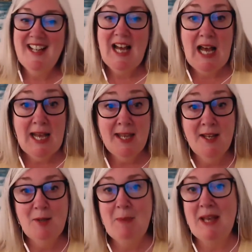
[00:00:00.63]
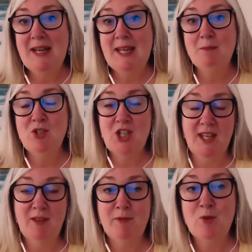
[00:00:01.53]
Hi, my name's
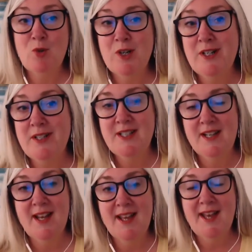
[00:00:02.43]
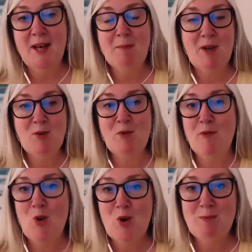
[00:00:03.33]
Jacquie Forde and I am a
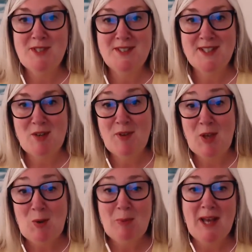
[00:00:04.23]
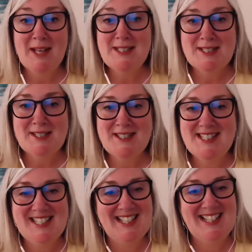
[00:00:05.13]
reformed self-help
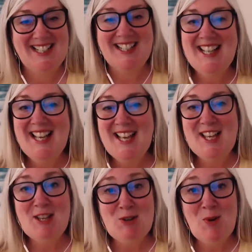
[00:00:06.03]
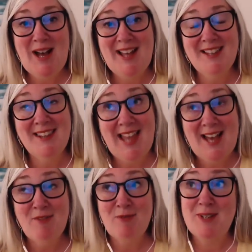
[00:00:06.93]
addict. I
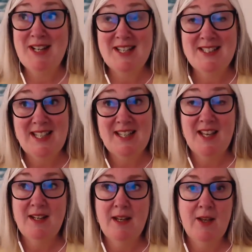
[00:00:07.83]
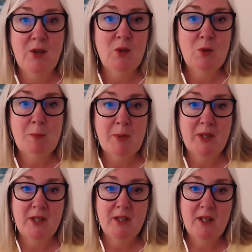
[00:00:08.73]
laugh when I say that now, but